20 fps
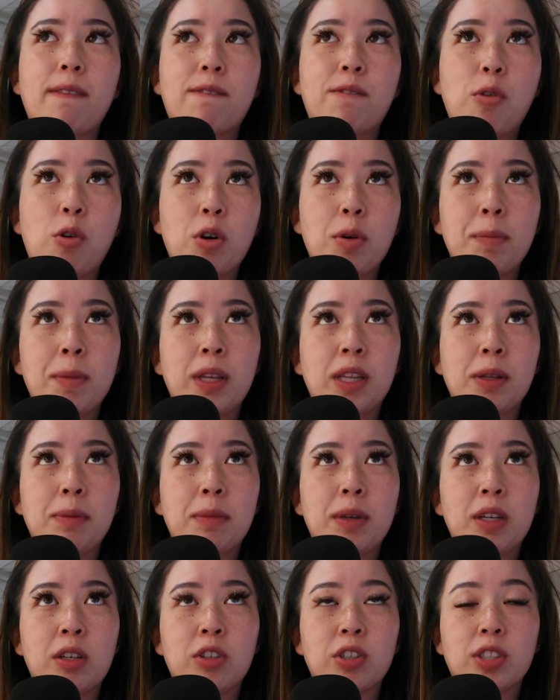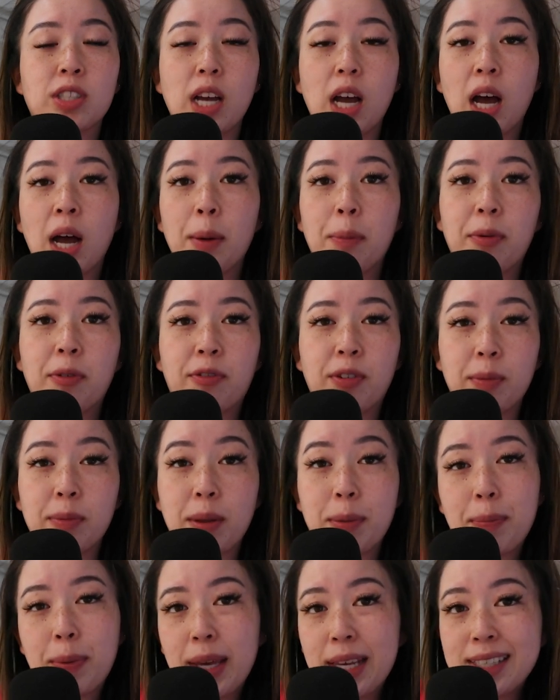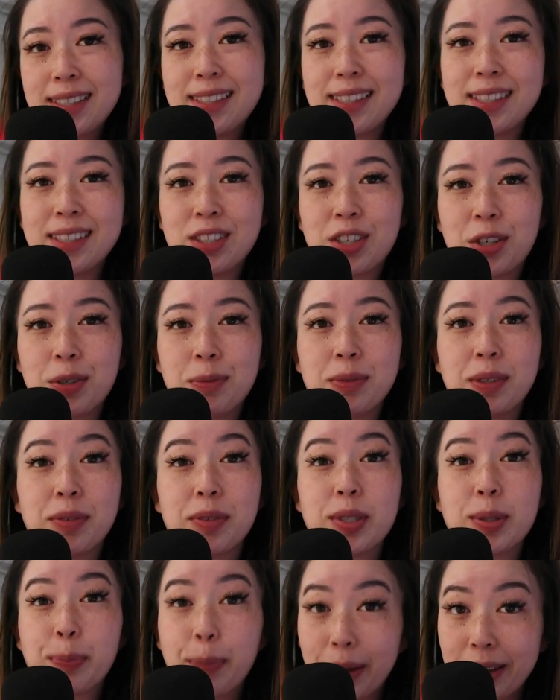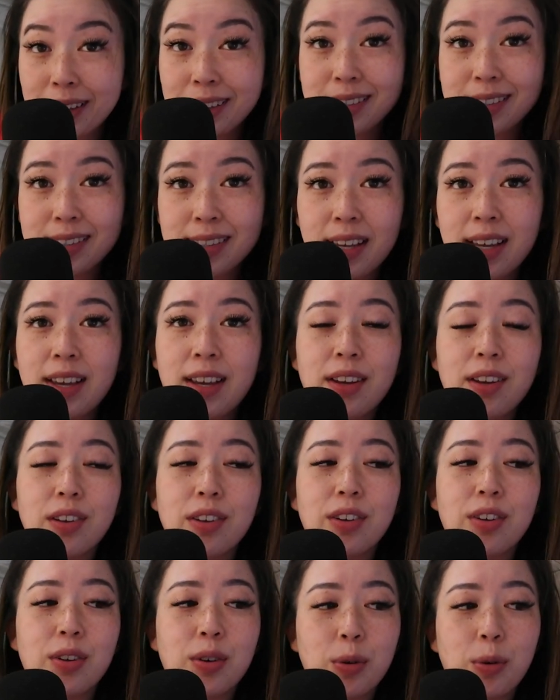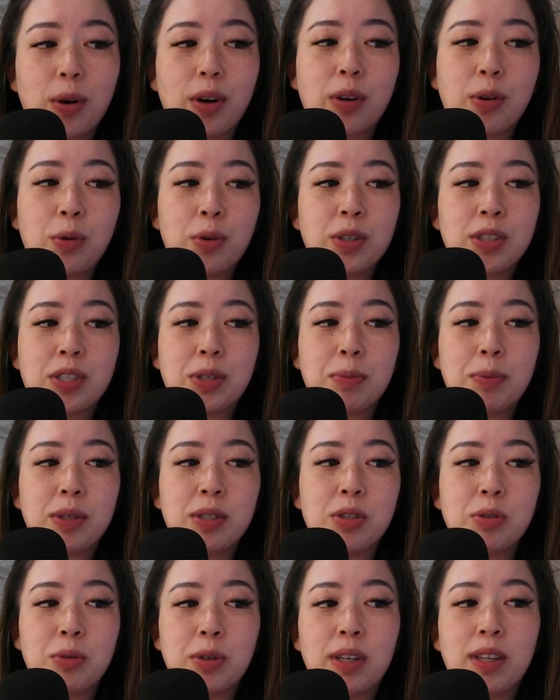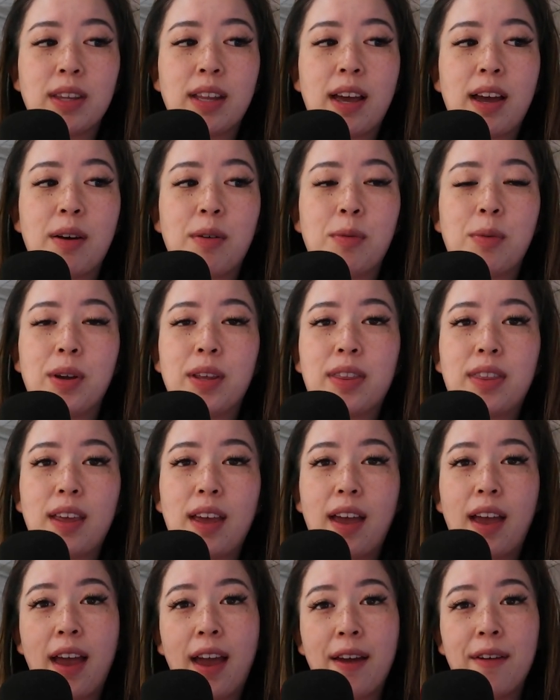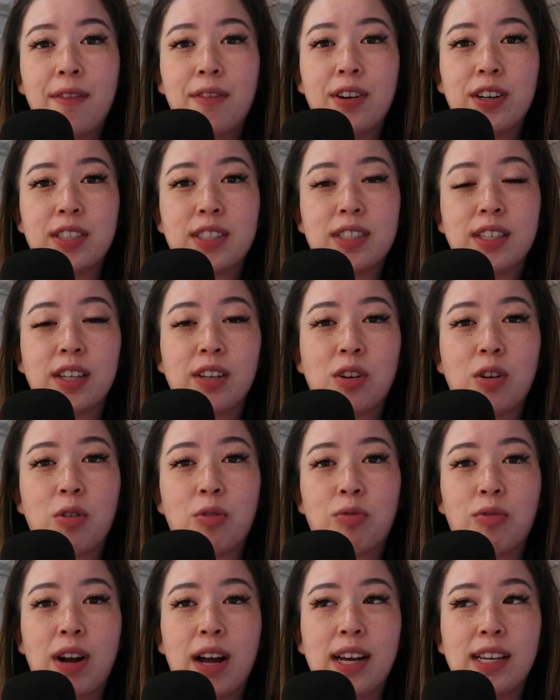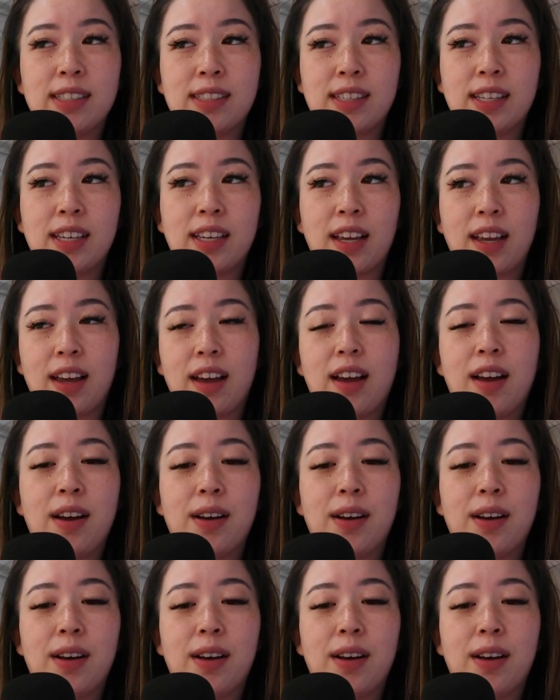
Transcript: 4 millimeters up from the base in terms of spikes. You are going to be doing that with every single rising